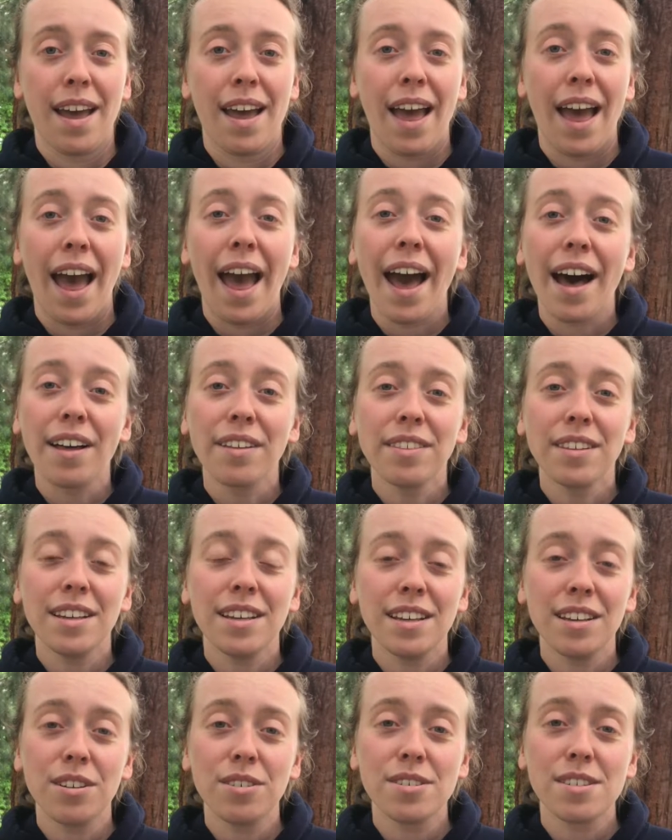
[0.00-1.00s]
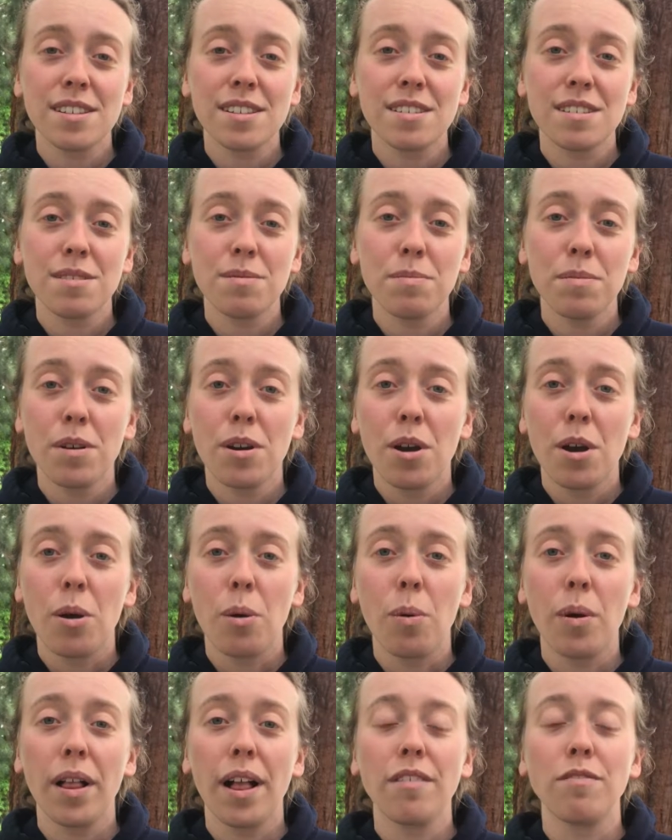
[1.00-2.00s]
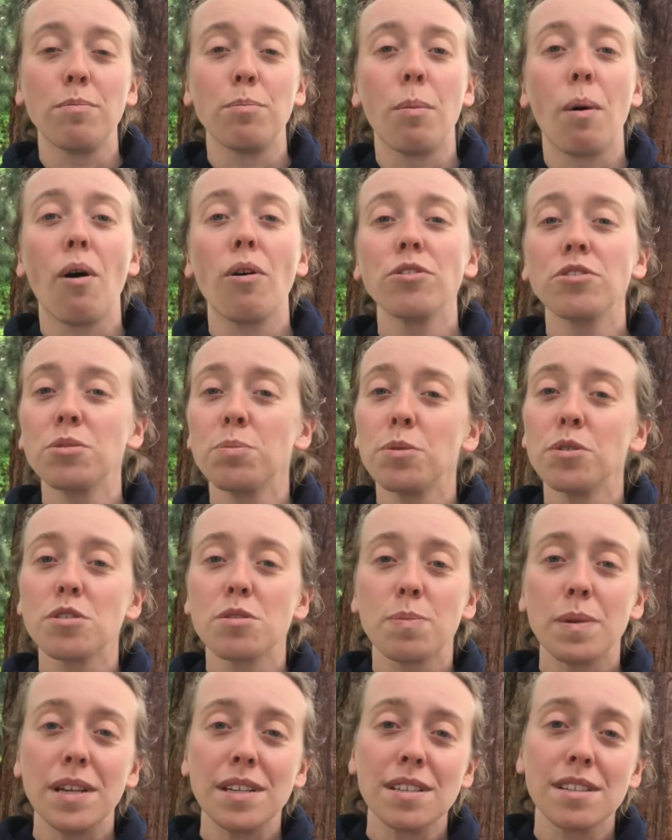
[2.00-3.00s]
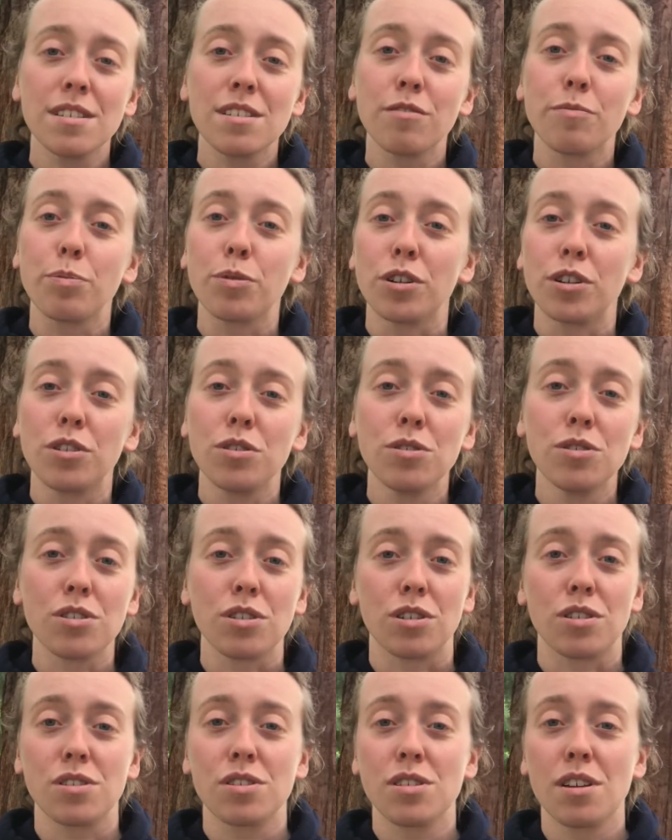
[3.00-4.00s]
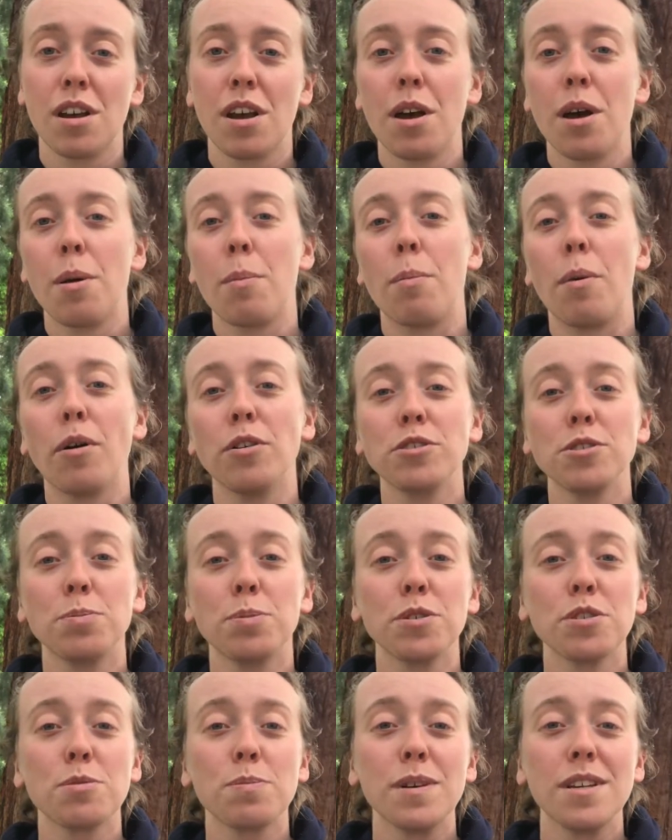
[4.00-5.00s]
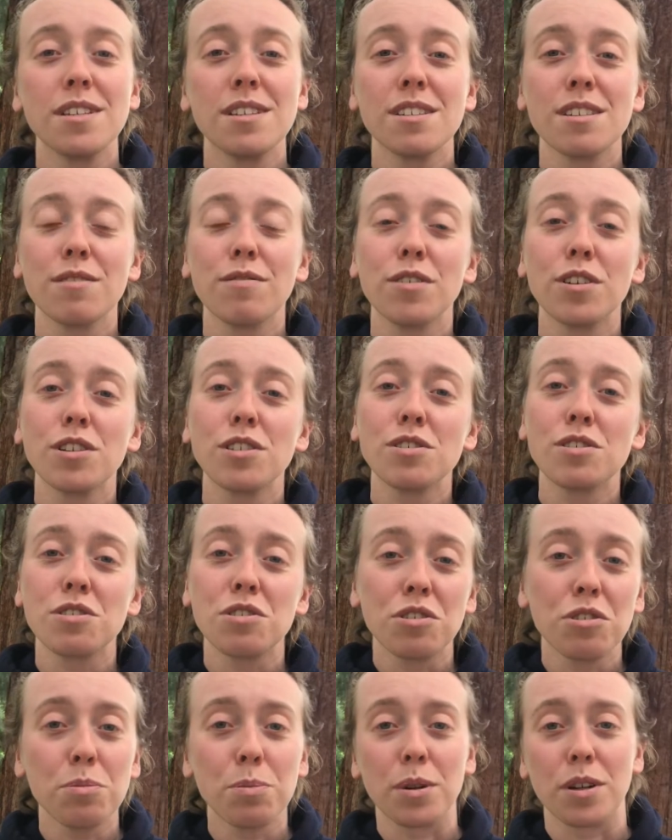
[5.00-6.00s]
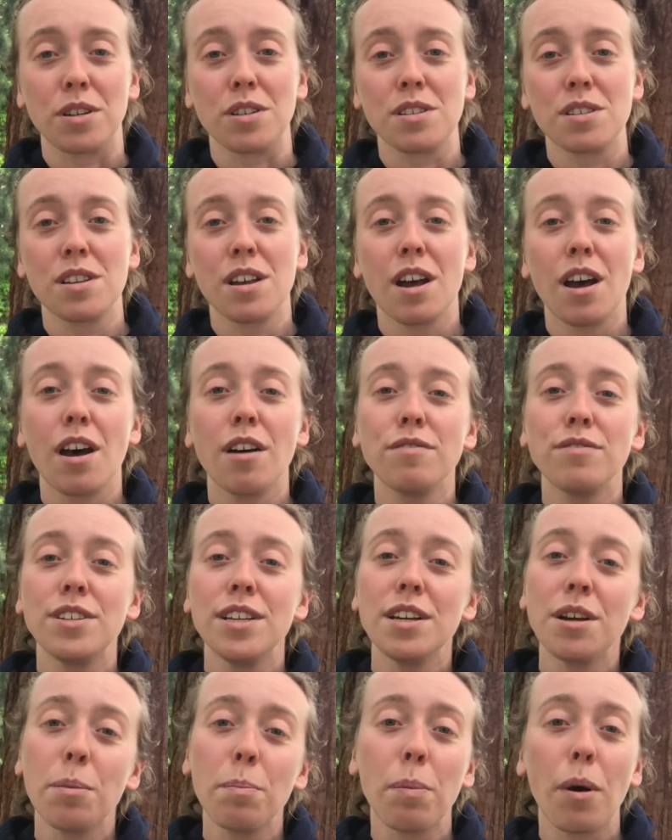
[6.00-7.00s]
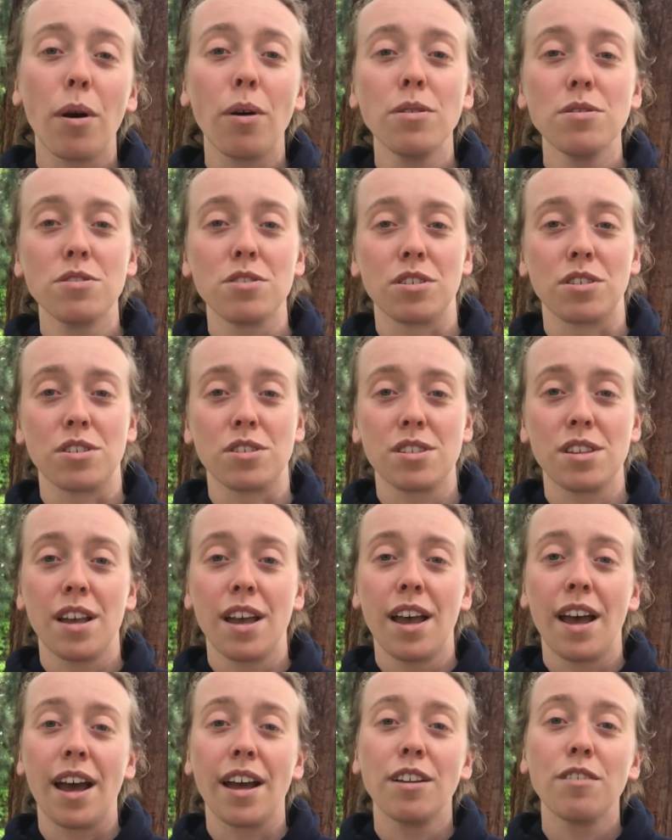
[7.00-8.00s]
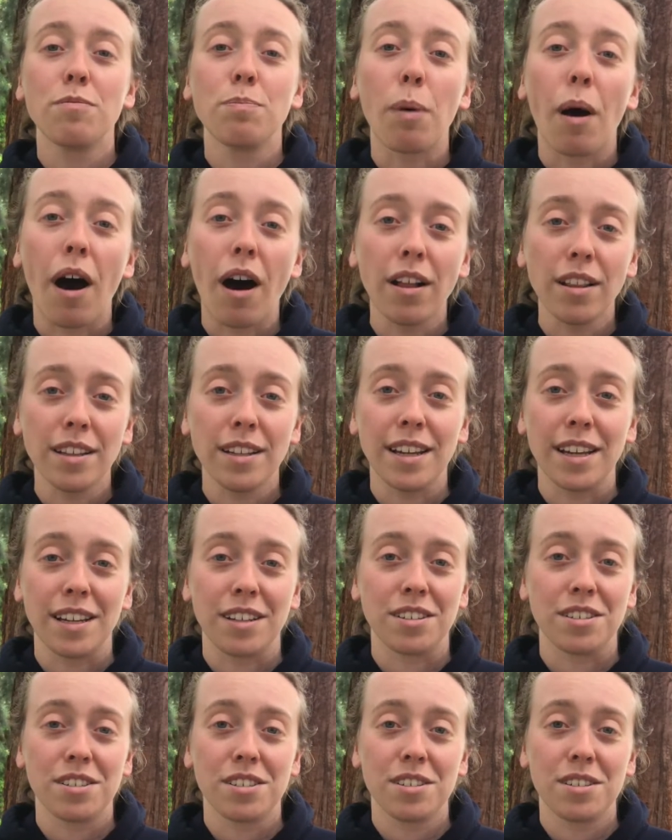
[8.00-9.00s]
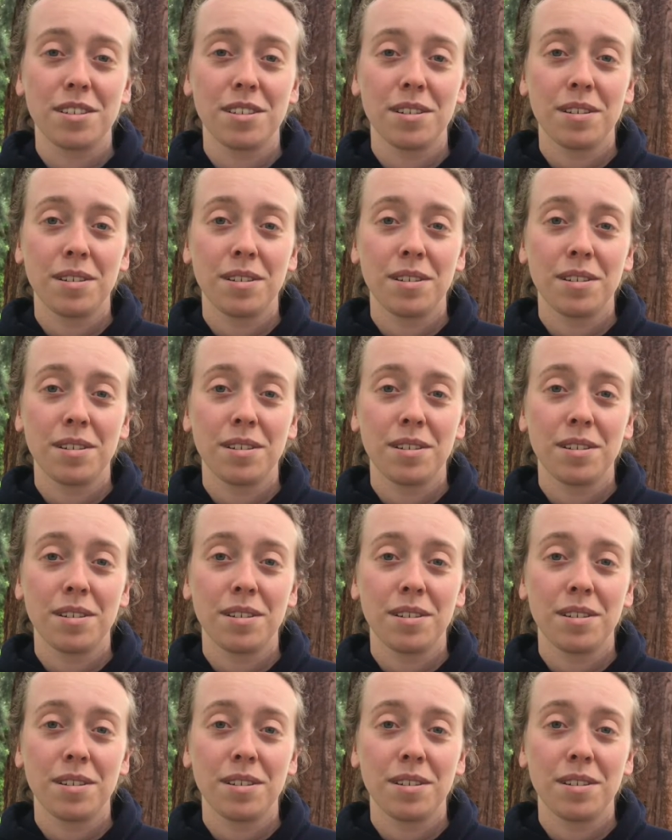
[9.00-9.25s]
A healthy ecosystem will have multiple species of producers, multiple species of consumers, of decomposers, and of pollinators.